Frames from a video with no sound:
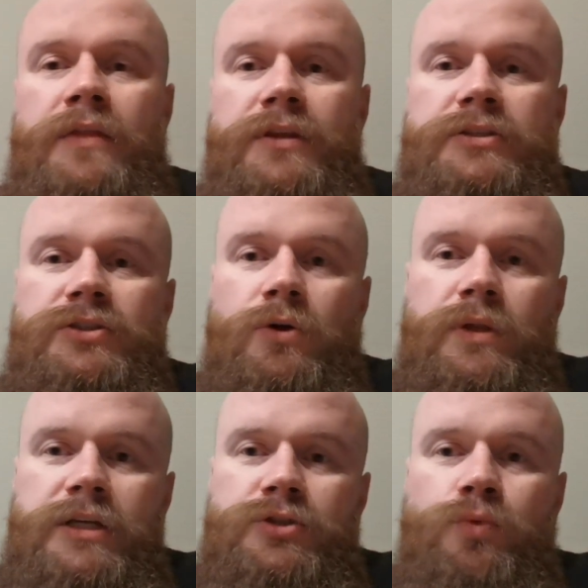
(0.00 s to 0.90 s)
This is
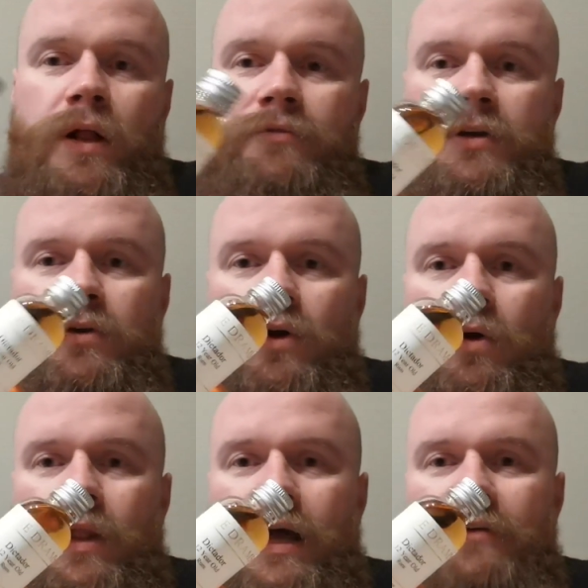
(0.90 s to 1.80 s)
only a
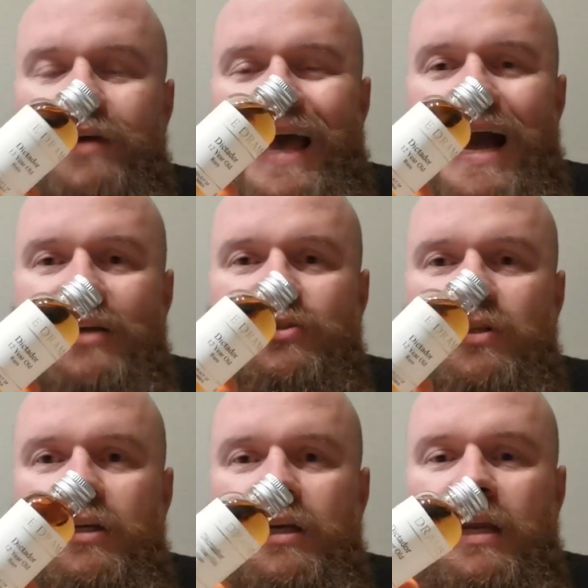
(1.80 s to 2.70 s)
12-year-old. I have
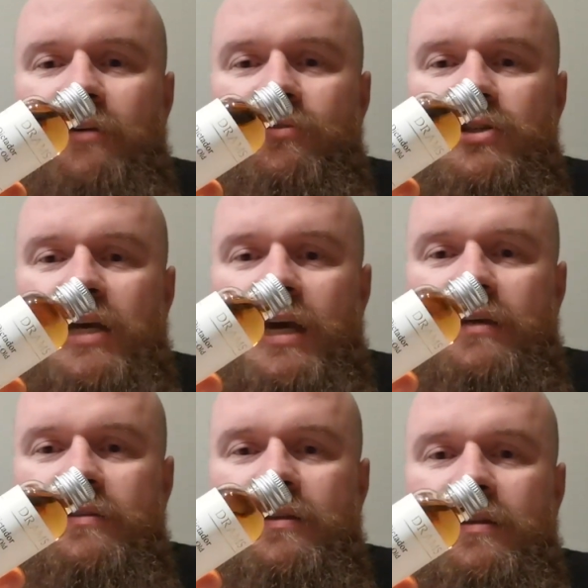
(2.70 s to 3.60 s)
actually never
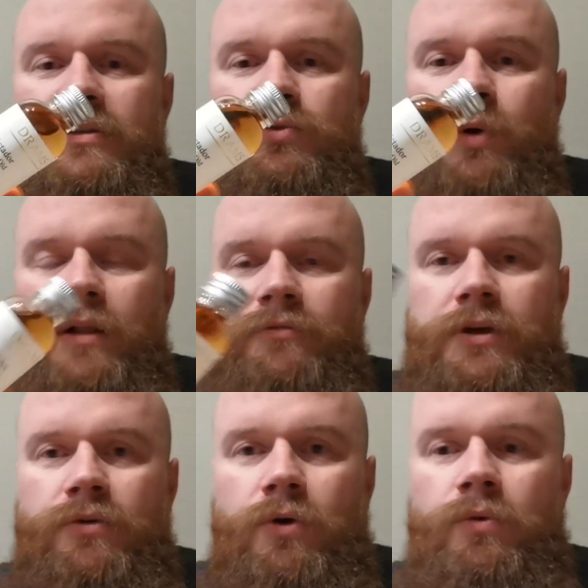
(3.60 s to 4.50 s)
tasted the
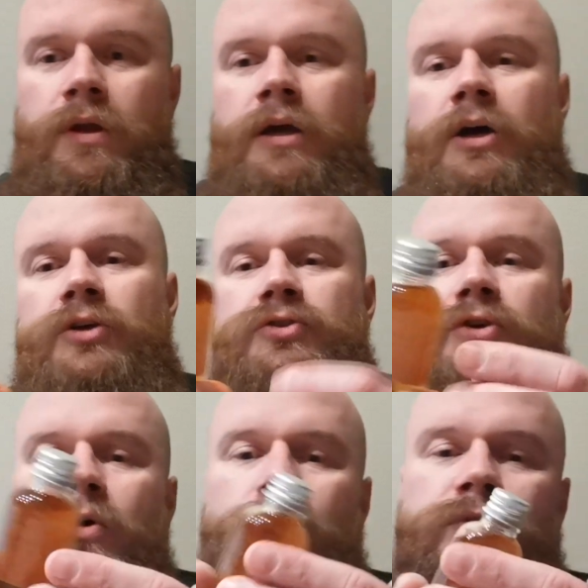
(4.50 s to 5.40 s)
12-year-old.
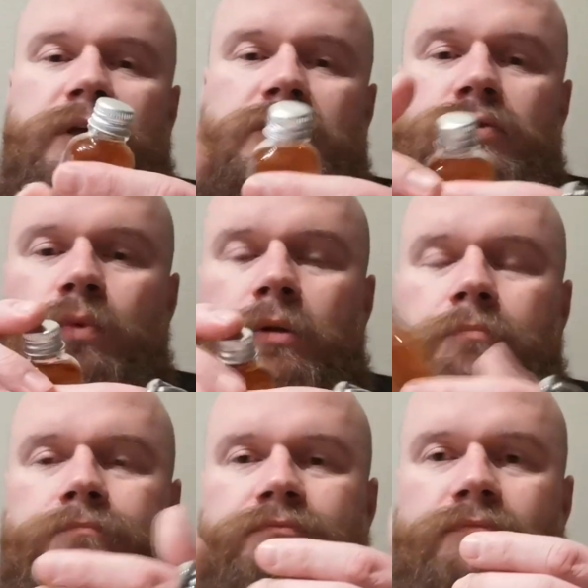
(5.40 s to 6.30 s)
So
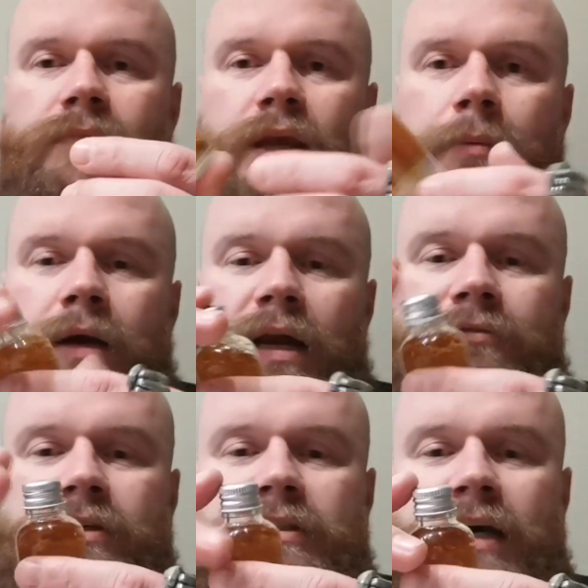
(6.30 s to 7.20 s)
I'm kind
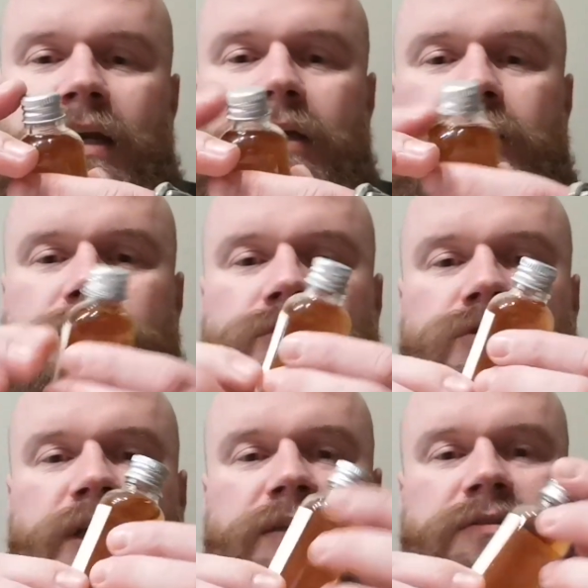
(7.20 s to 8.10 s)
of exciting to
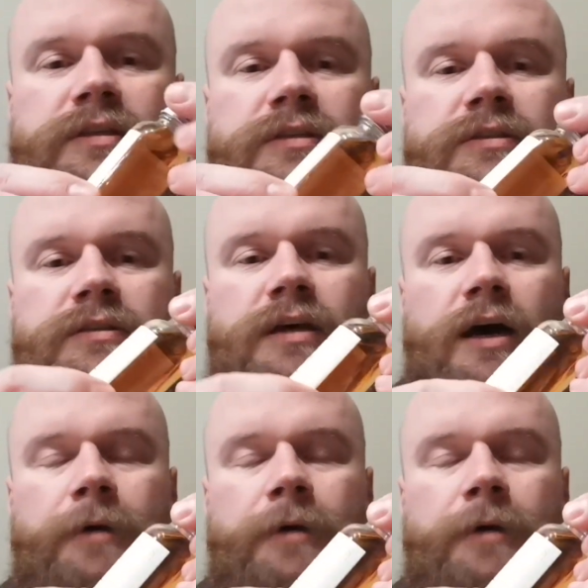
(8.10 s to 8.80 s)
taste this.